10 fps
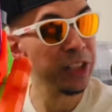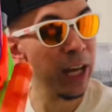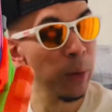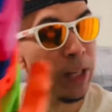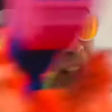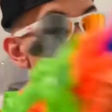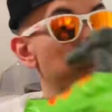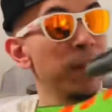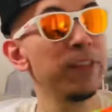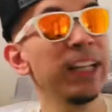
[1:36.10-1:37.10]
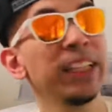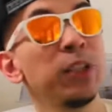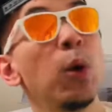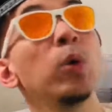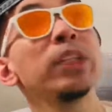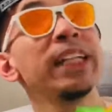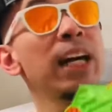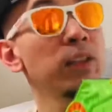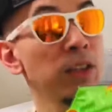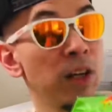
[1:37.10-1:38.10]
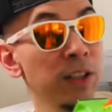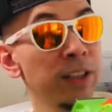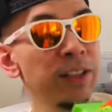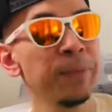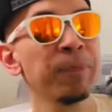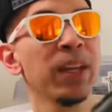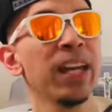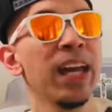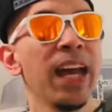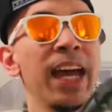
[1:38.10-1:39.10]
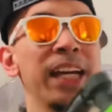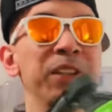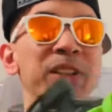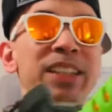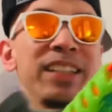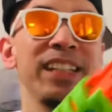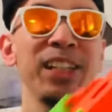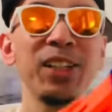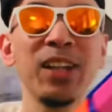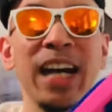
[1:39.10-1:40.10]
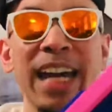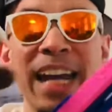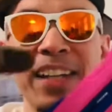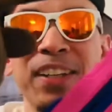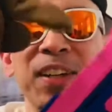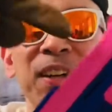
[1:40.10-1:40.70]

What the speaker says: that way, just from the fact that you're holding it out longer. And as you can see here, I added